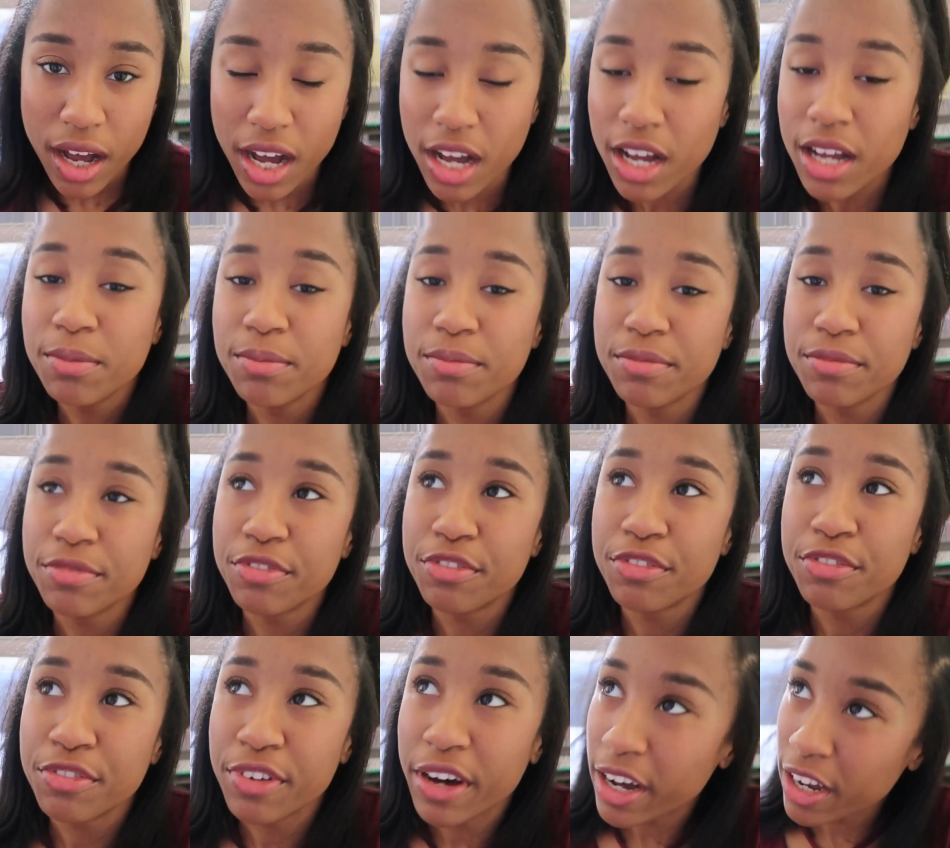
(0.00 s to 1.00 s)
I'm
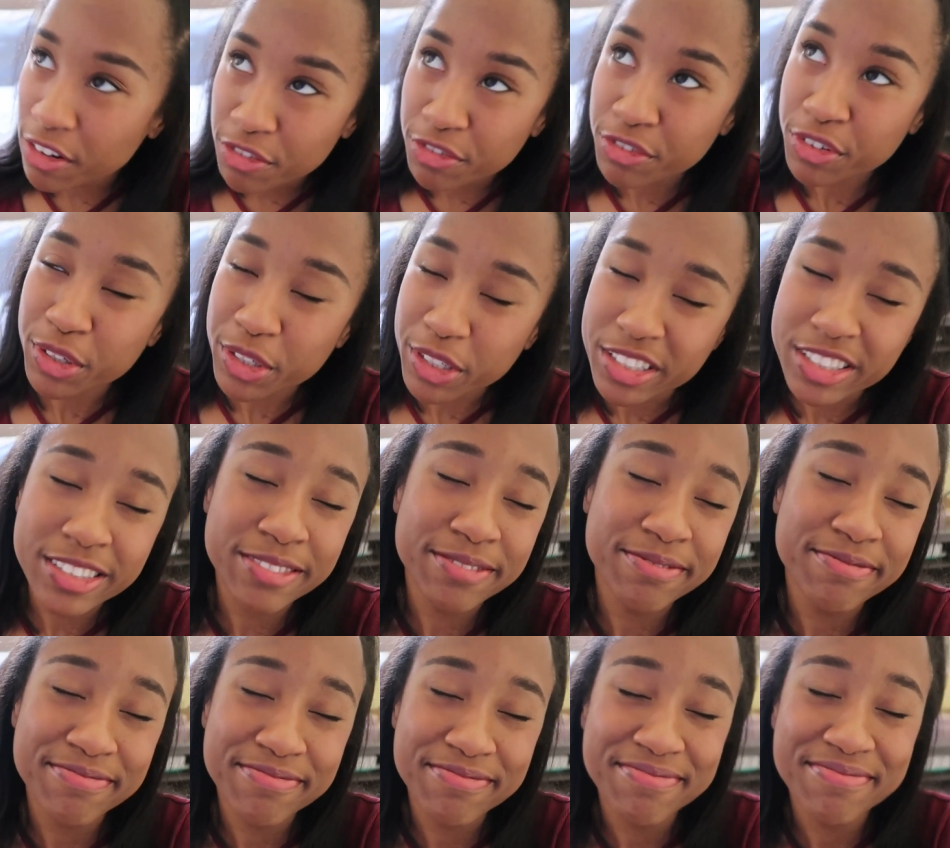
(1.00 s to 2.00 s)
5'4".
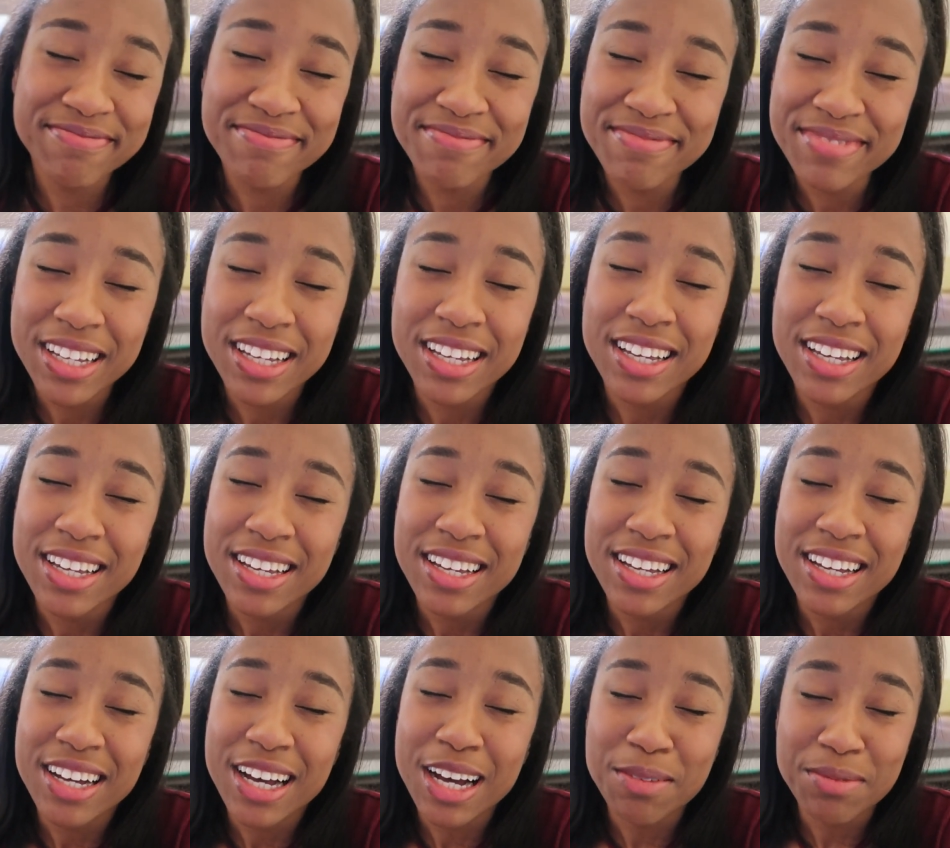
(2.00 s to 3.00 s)

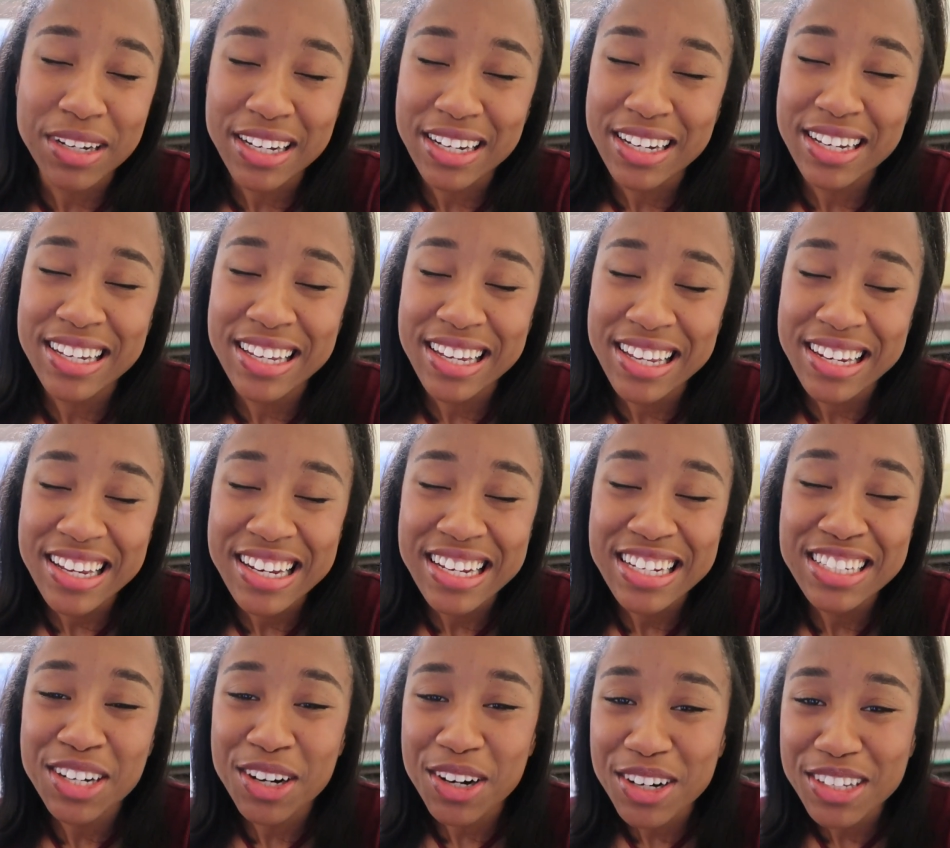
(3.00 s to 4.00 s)
I'm not gonna get
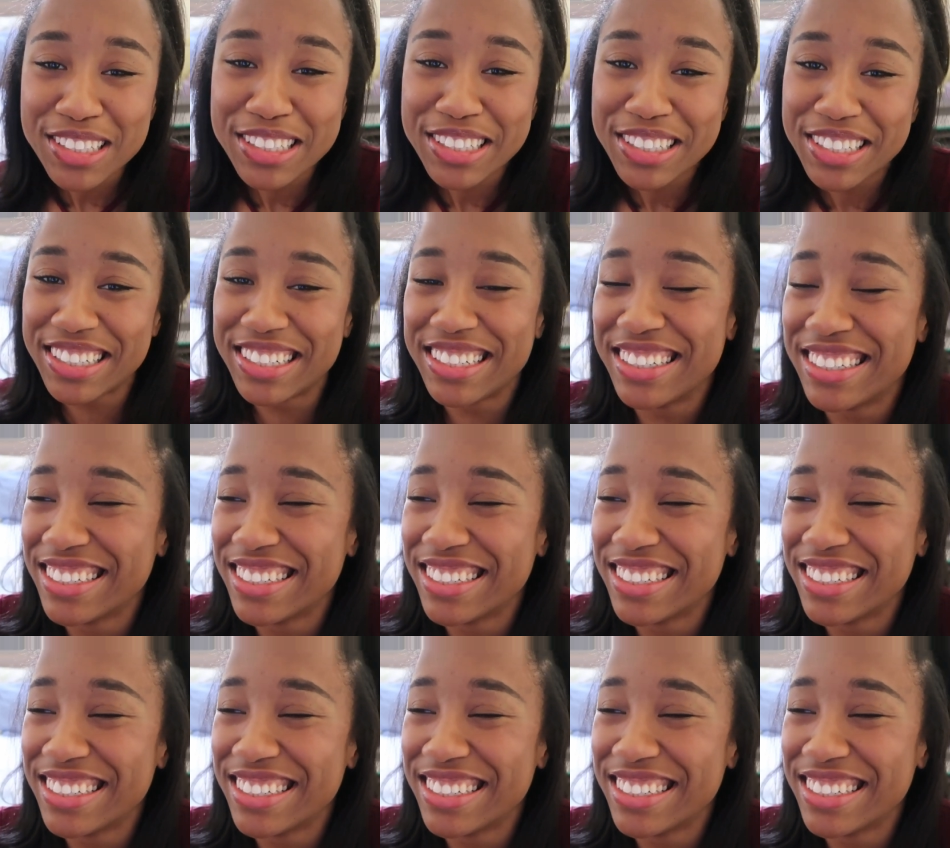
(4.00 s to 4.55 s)
any taller.